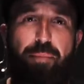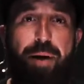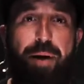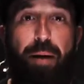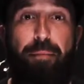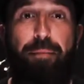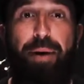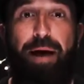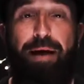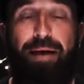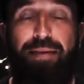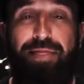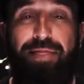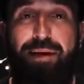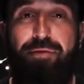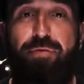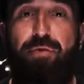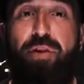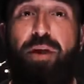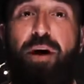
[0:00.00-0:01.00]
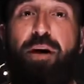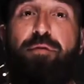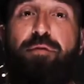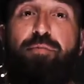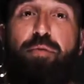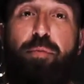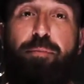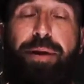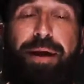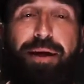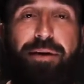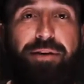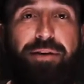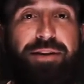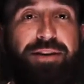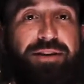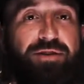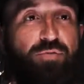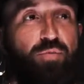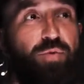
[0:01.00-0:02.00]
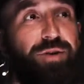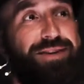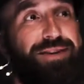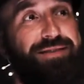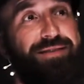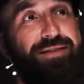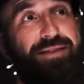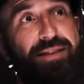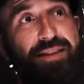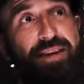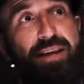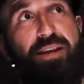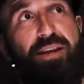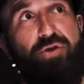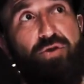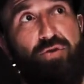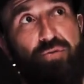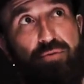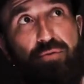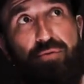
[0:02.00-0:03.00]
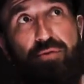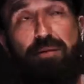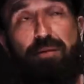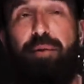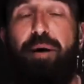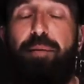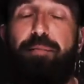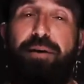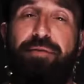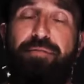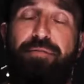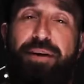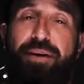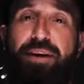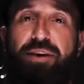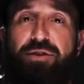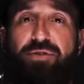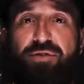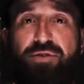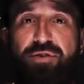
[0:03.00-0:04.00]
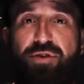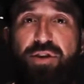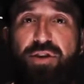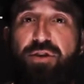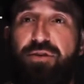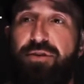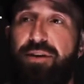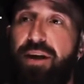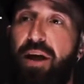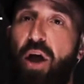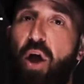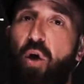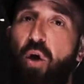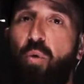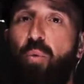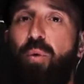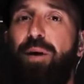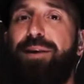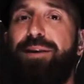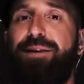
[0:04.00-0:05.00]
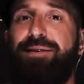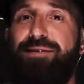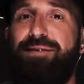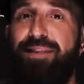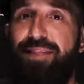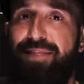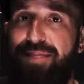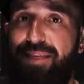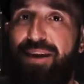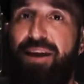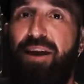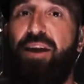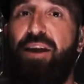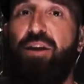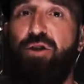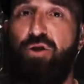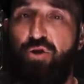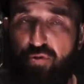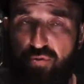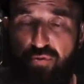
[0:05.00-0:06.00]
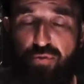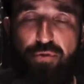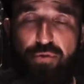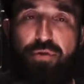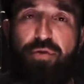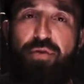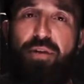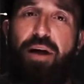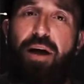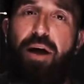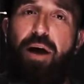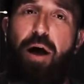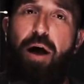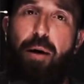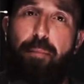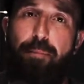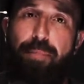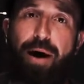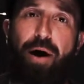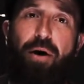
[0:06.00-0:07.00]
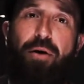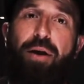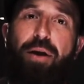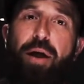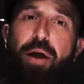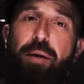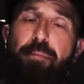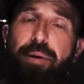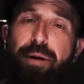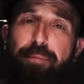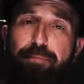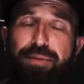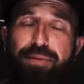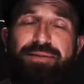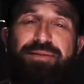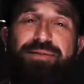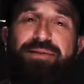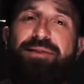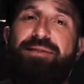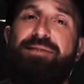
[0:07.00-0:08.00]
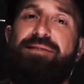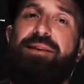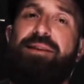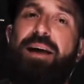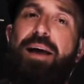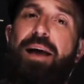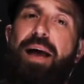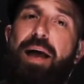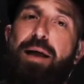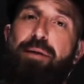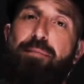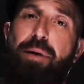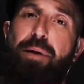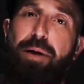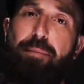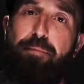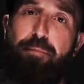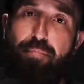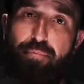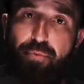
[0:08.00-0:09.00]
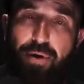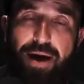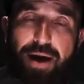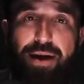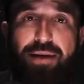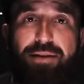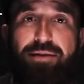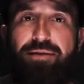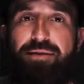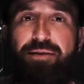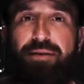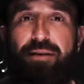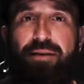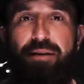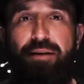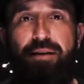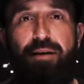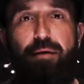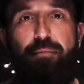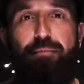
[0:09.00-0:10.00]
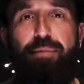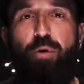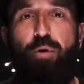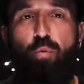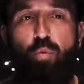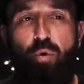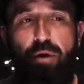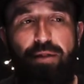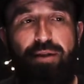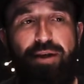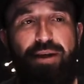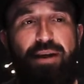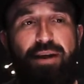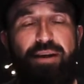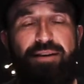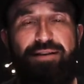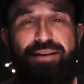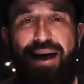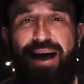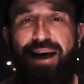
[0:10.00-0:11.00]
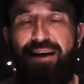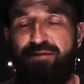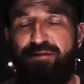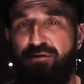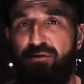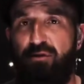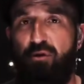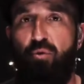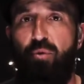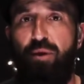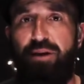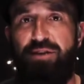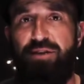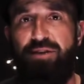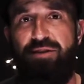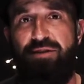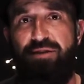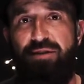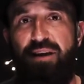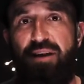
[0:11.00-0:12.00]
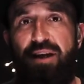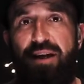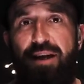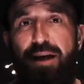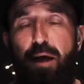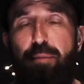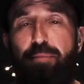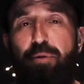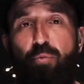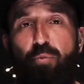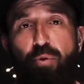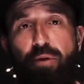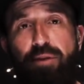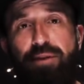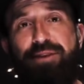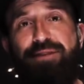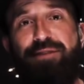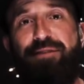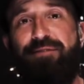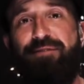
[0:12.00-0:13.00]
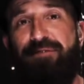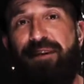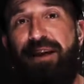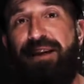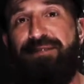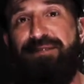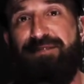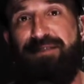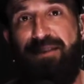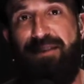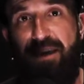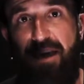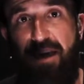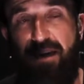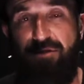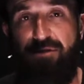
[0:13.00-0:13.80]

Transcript: about my level of preparedness? What is the truth about my financial security? What is the truth about my business and my brand? Be willing to ask the question and be willing to face the